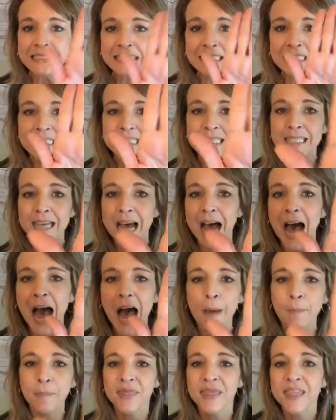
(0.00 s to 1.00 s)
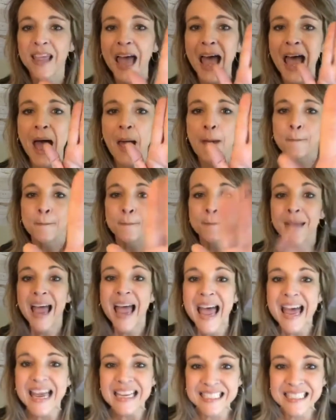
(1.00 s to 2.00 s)
Stop that
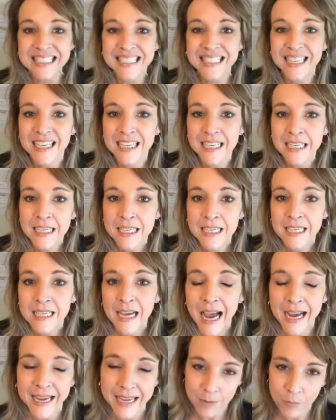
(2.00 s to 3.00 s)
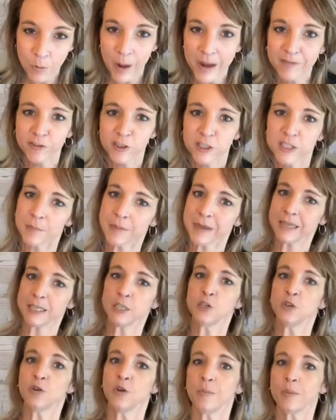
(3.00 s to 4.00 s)
mess. I keep waiting for somebody
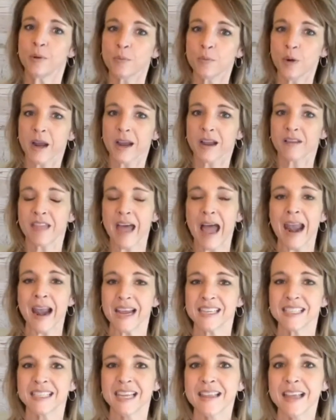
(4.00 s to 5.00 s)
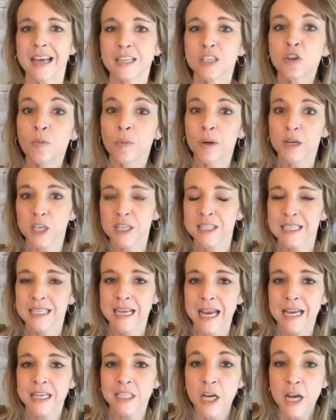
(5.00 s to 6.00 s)
to do a boomerang of that. I say that so much on
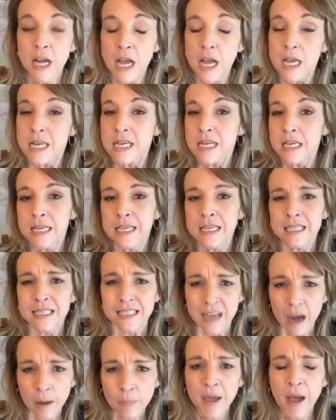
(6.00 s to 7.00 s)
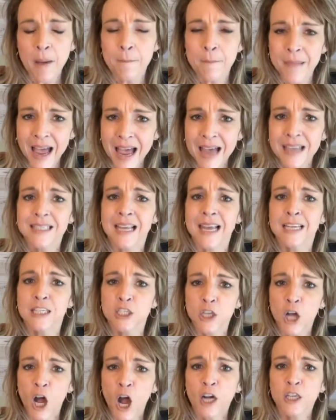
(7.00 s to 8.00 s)
stage. Stop that mess and
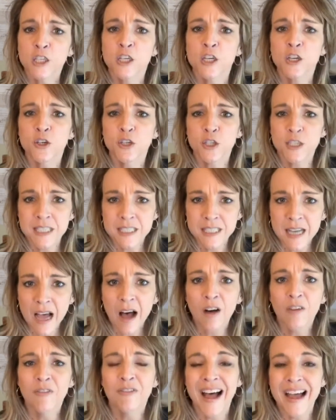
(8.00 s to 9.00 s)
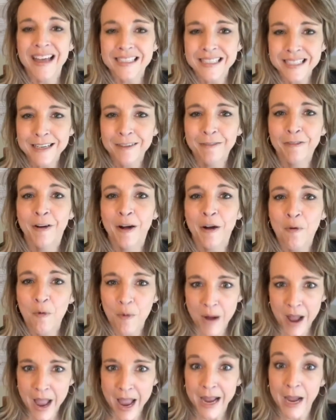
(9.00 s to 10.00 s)
talk to yourself a different
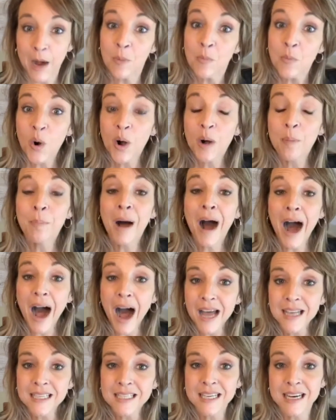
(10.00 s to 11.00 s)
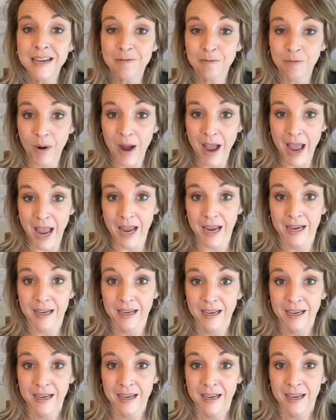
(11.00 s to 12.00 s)
way, a more positive way.
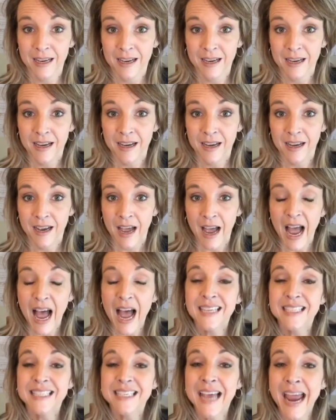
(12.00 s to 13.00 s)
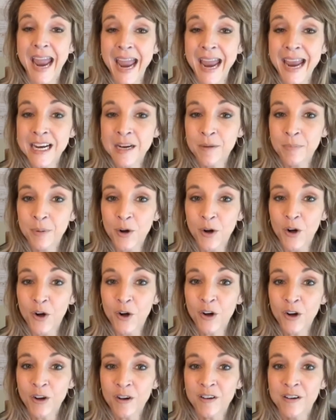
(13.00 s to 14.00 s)

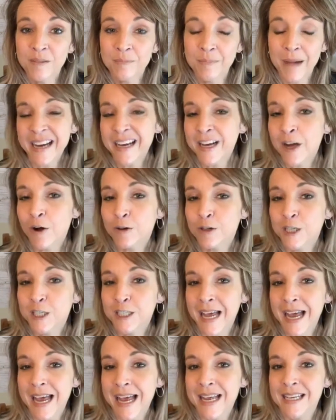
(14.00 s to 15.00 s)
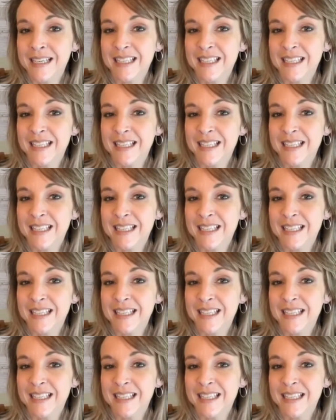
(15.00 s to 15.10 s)
Attainable, my coach says